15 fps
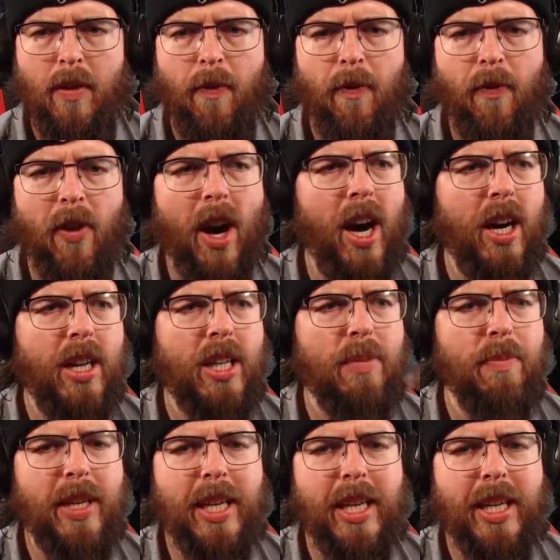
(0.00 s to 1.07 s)
Fuck
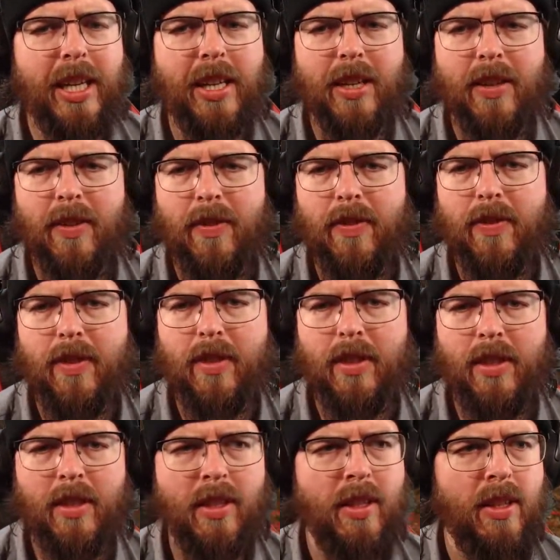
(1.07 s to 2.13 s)
me.
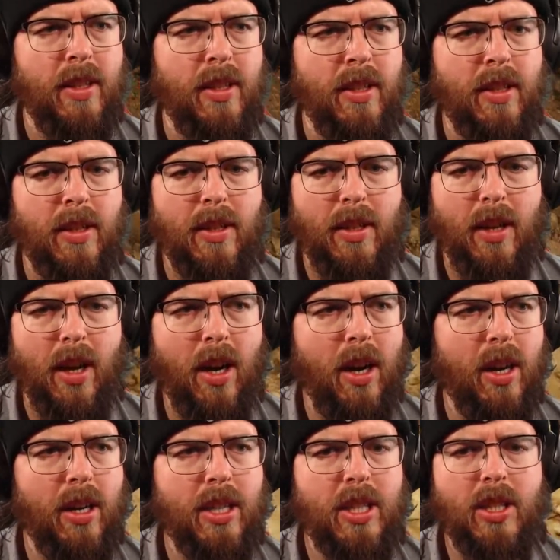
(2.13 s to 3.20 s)

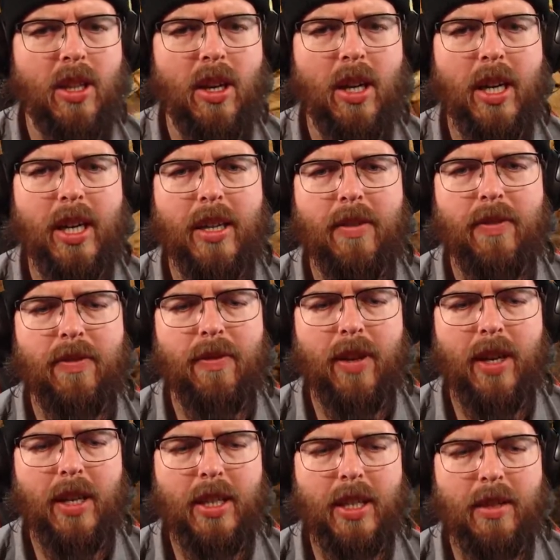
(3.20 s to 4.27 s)
Oh, God.
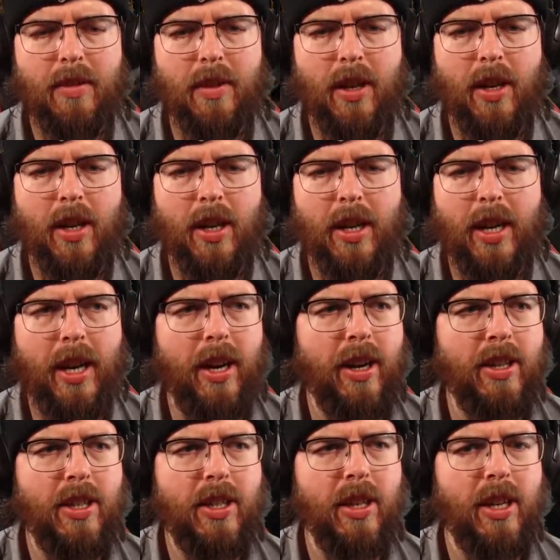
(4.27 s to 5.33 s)
Fuck. Oh,
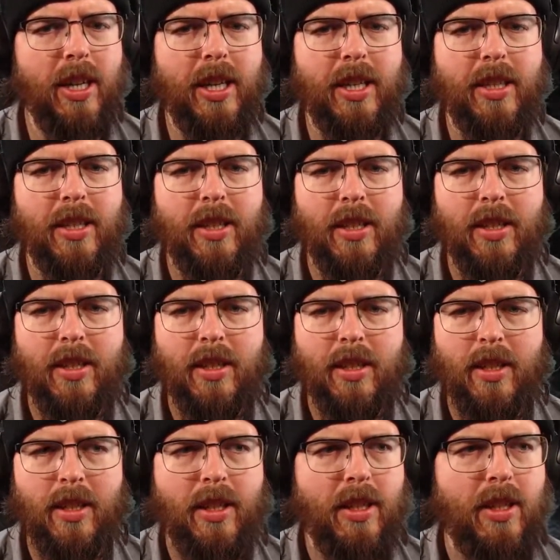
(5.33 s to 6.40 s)
oh, God.
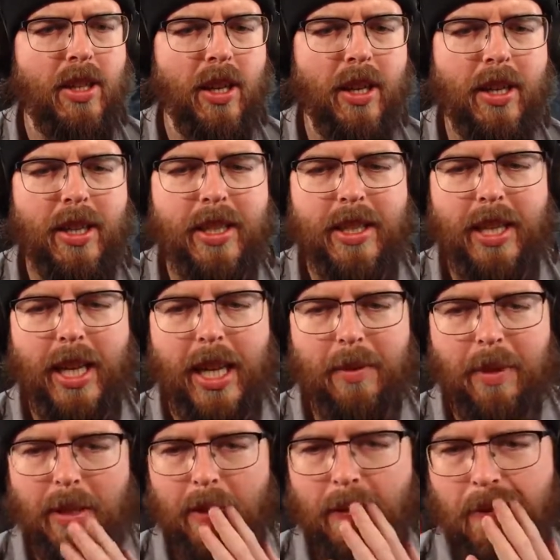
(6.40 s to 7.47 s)
God damn
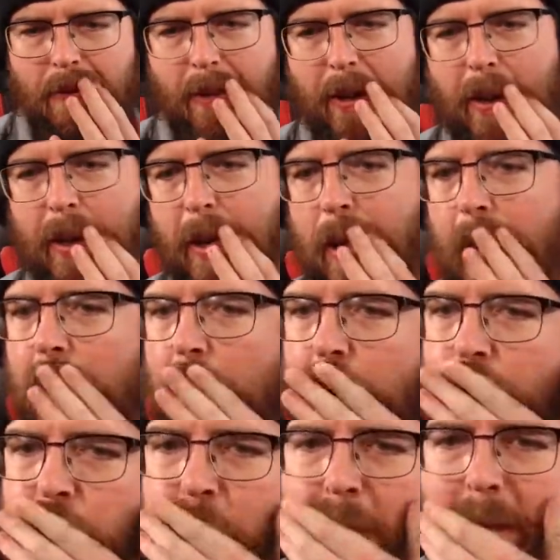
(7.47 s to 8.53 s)
it. Fuck it. Okay, I'm
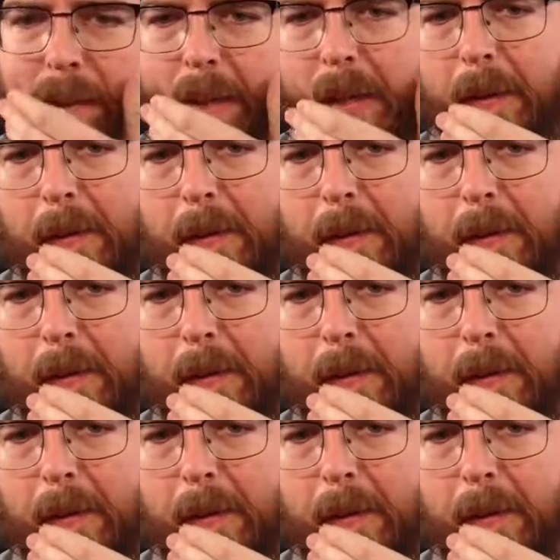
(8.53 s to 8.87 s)
too heavy.